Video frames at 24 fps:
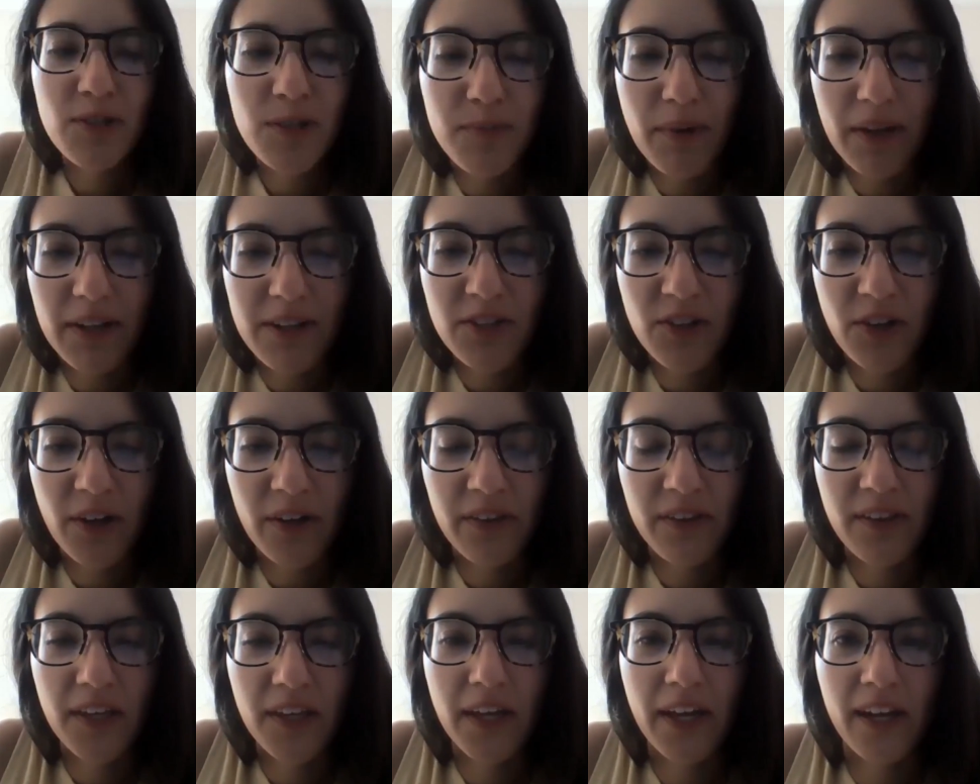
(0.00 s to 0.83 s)
Spencer. I
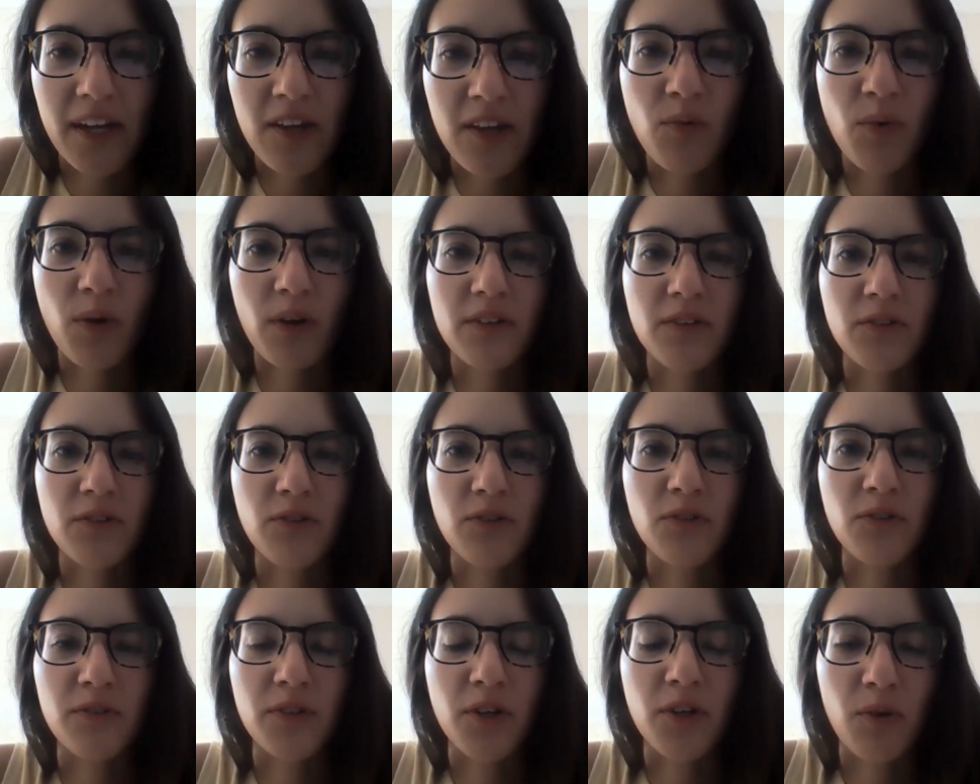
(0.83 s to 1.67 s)
think anyone
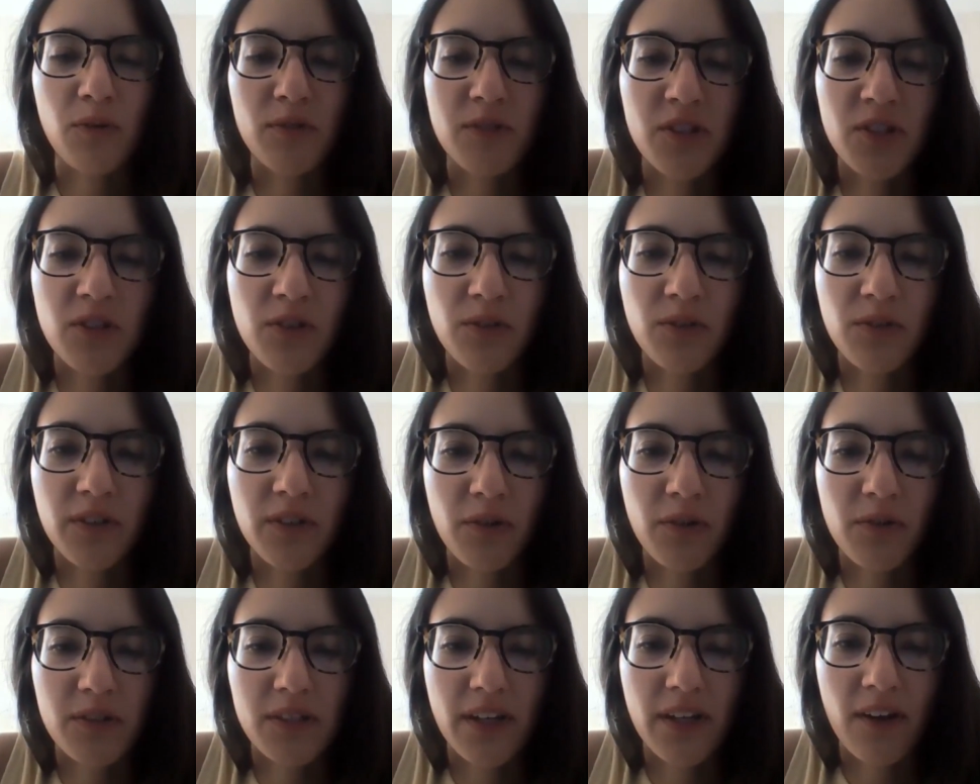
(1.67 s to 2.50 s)
who knows you
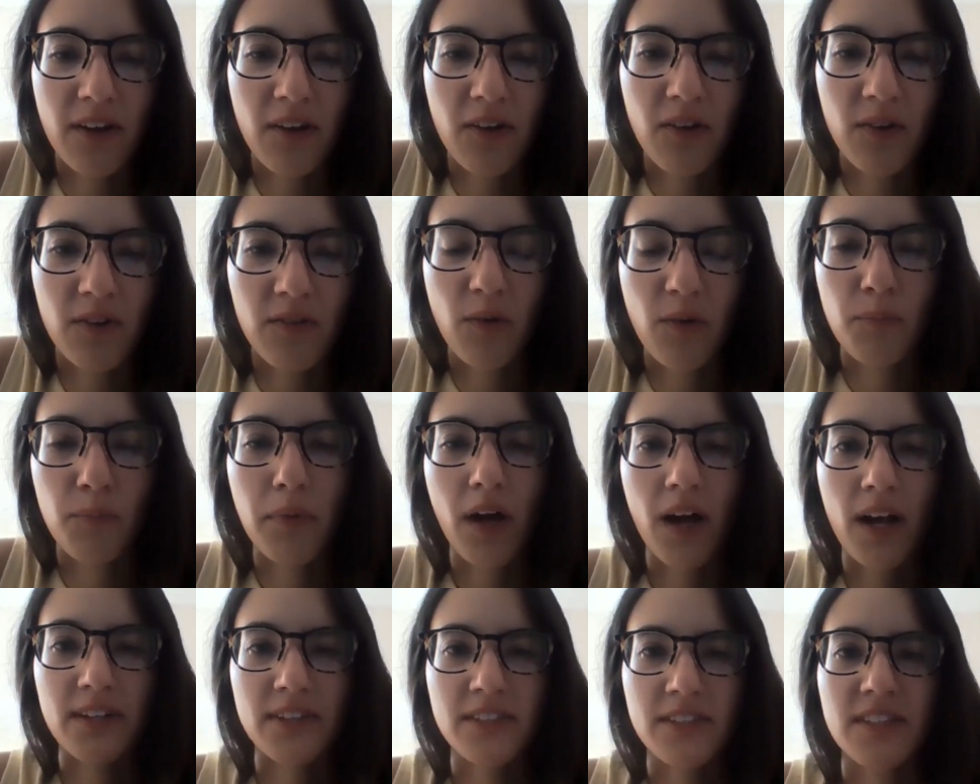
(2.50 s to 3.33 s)
knows how a
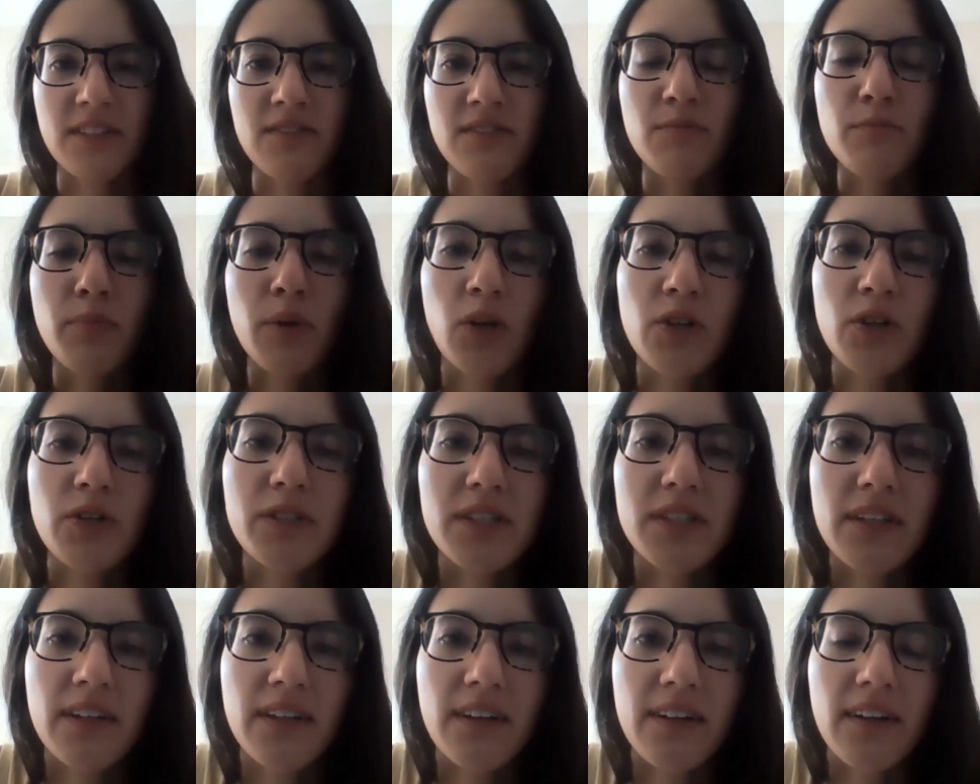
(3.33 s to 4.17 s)
positive
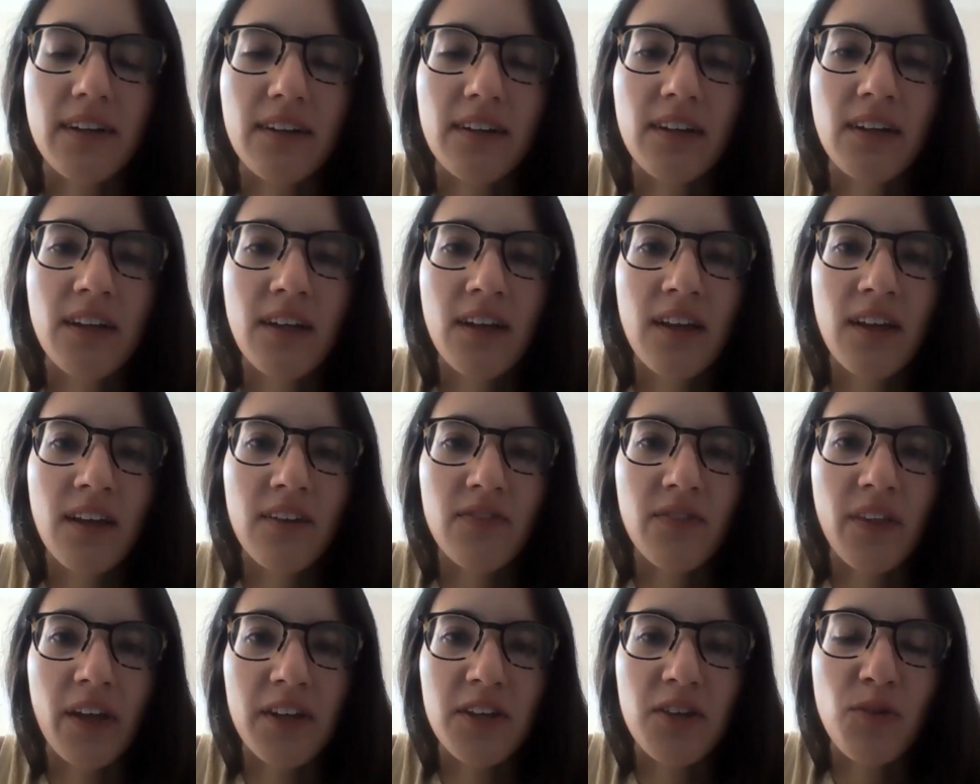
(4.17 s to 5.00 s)
person
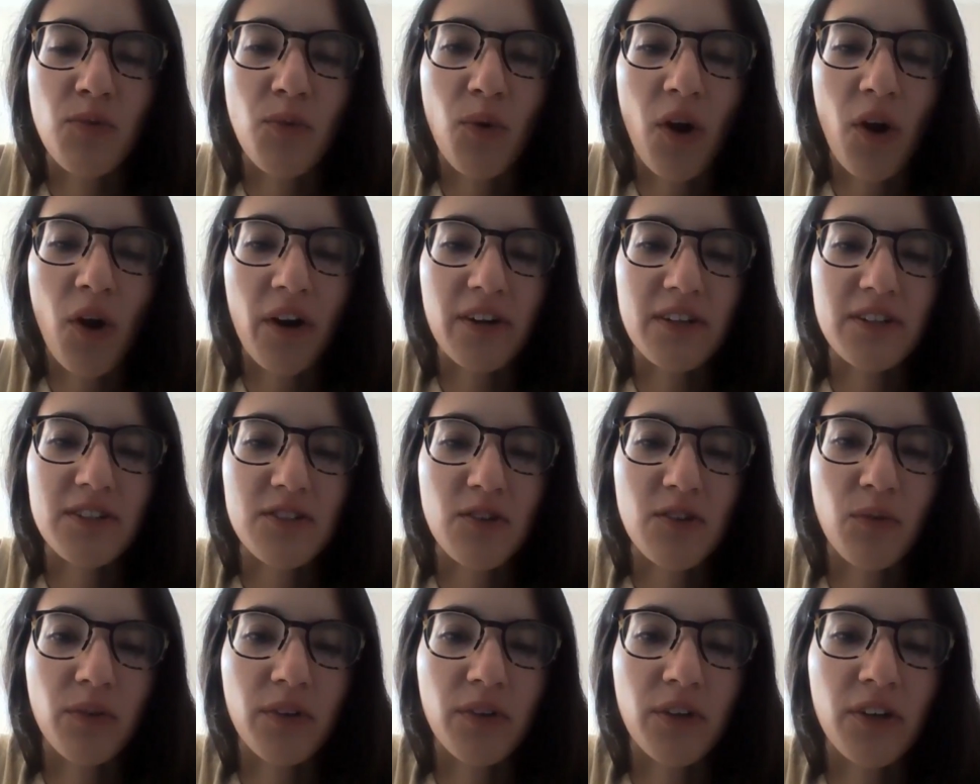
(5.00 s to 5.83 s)
that you are,
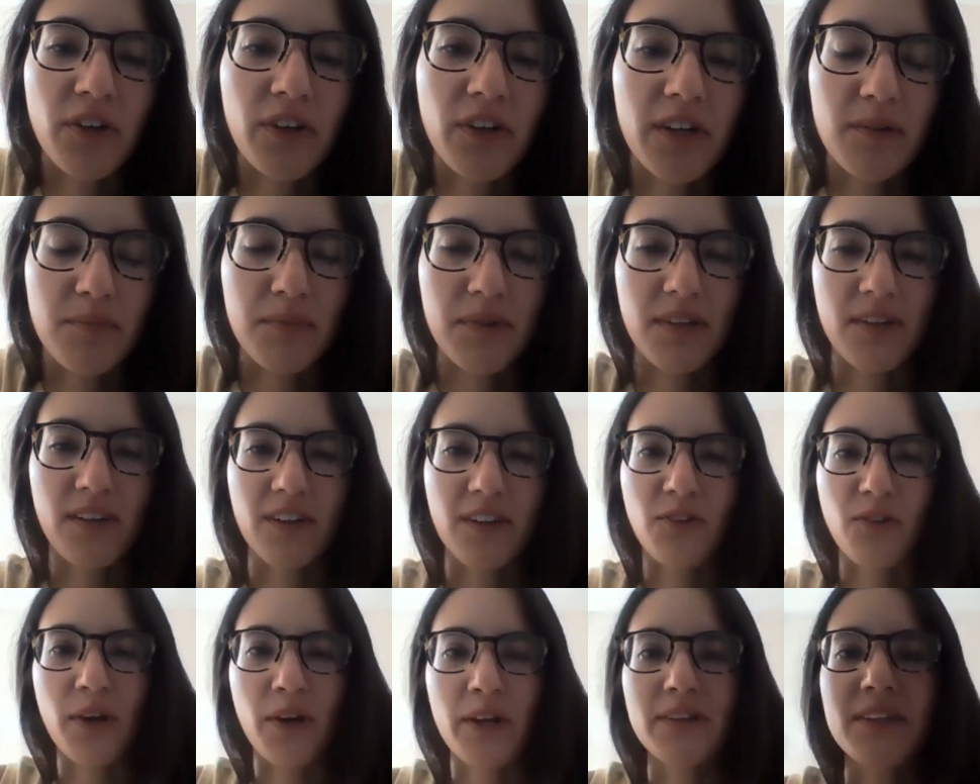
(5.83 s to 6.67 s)
so you're going to be
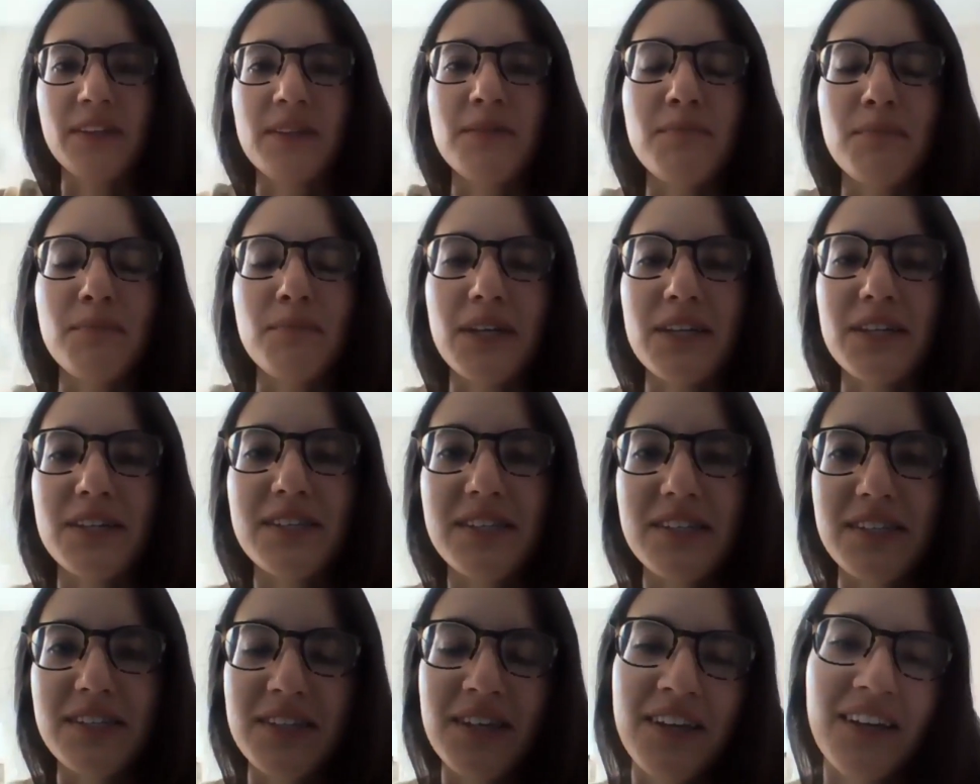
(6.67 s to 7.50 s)
greatly
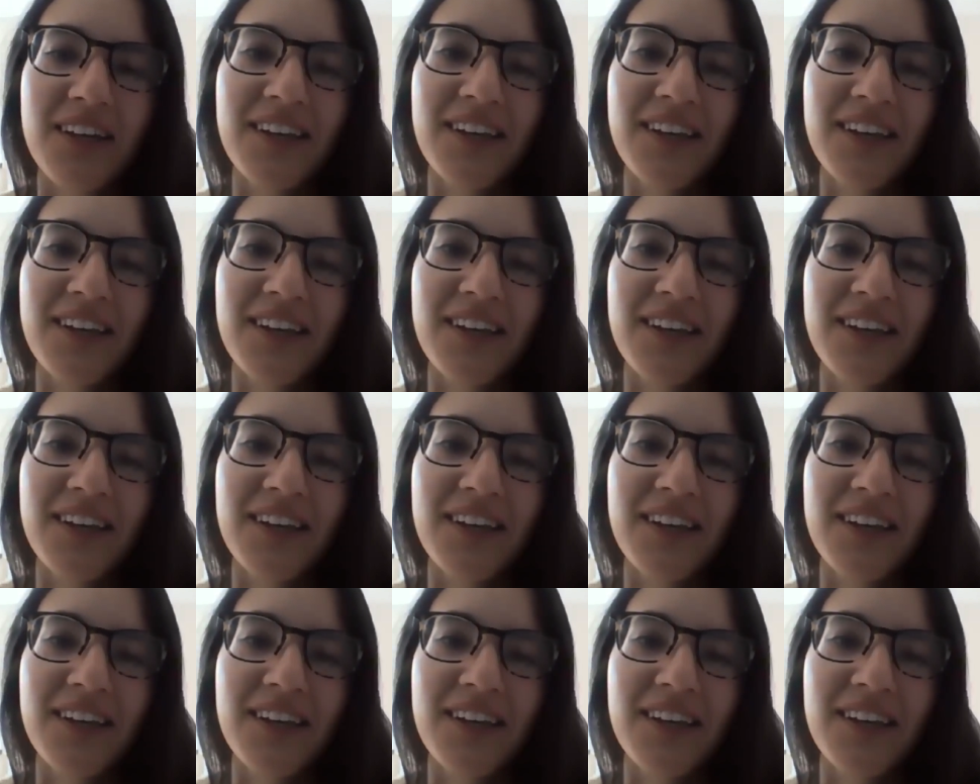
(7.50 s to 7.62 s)
missed.